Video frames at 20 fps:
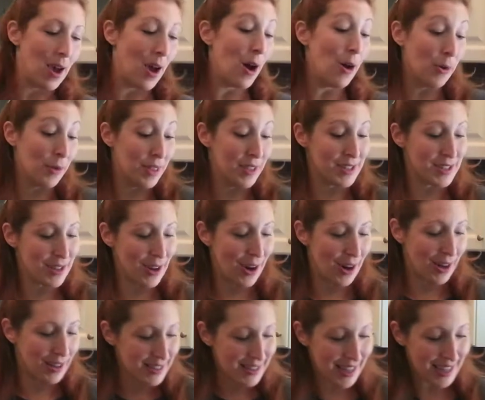Oh, the
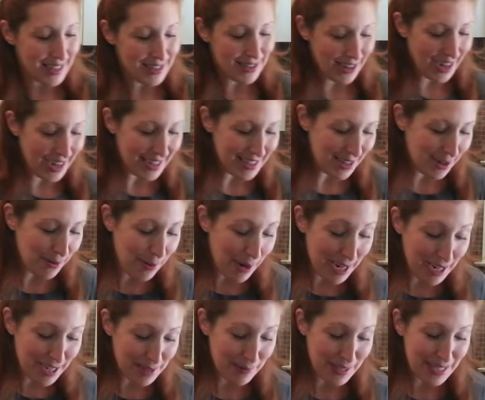salt, that's right. So my
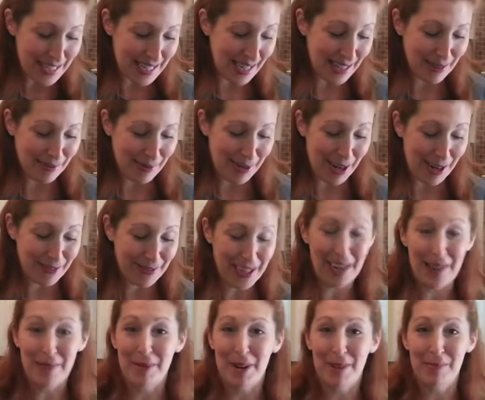husband's telling me off
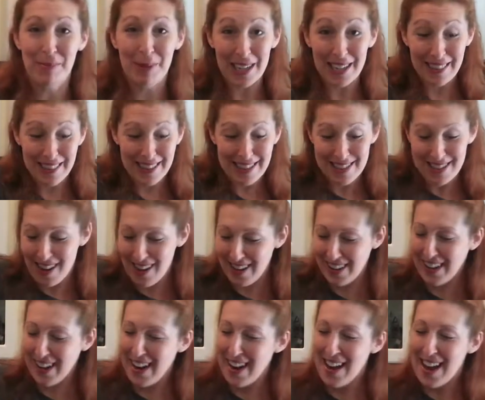camera, put in the
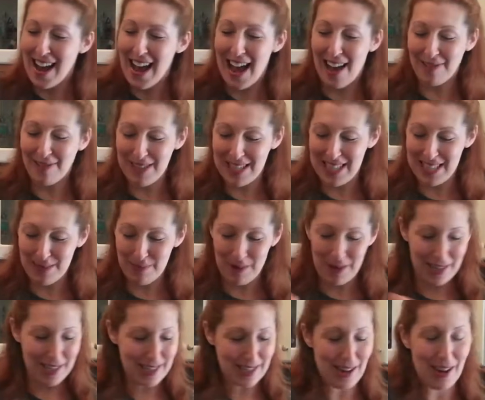salt, half a teaspoon
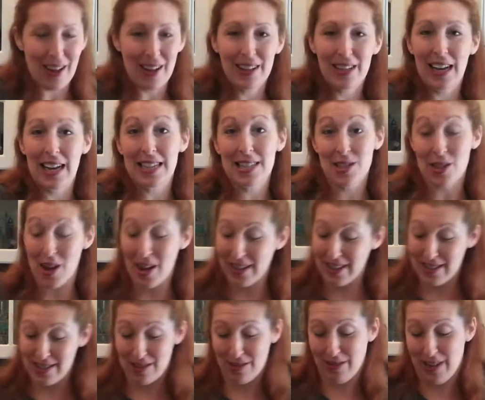of salt. Salt
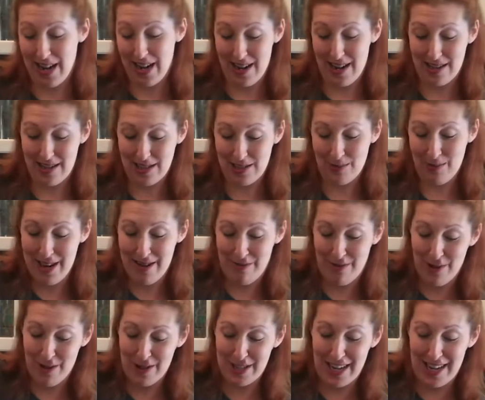is great in sweet
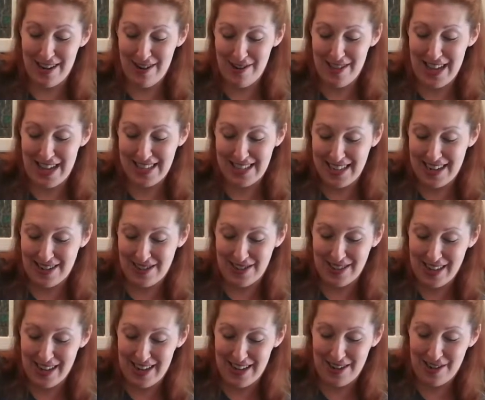foods. I know that
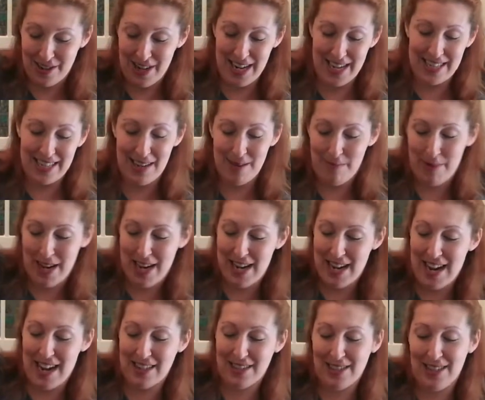sounds kind of crazy, but it
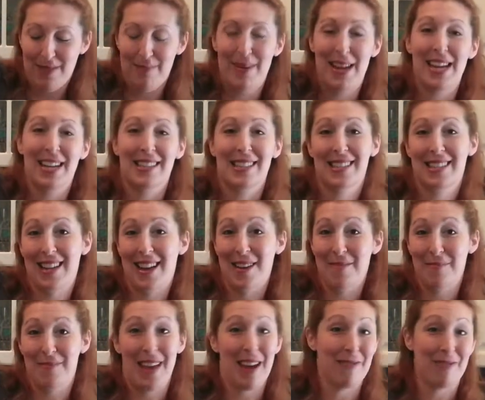actually makes
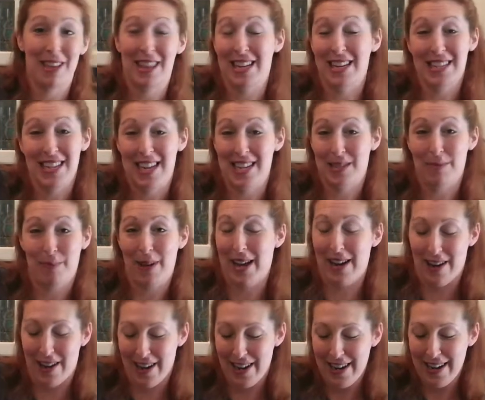um, everything taste
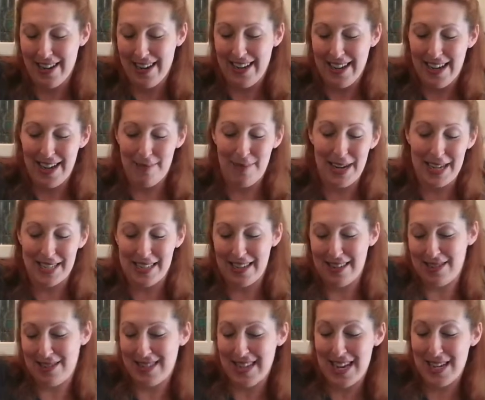better. It makes
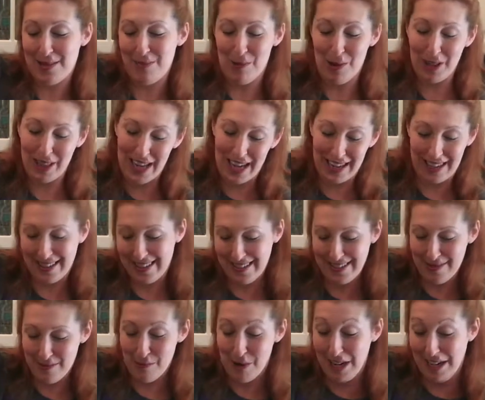it taste more like
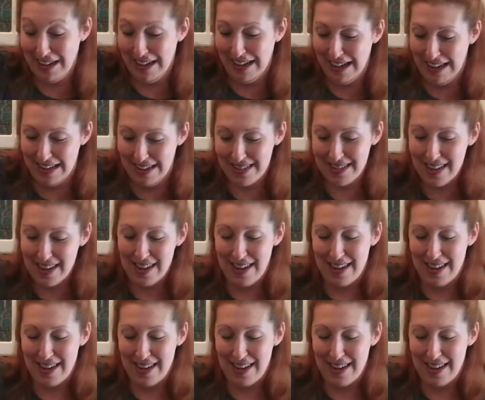what it is.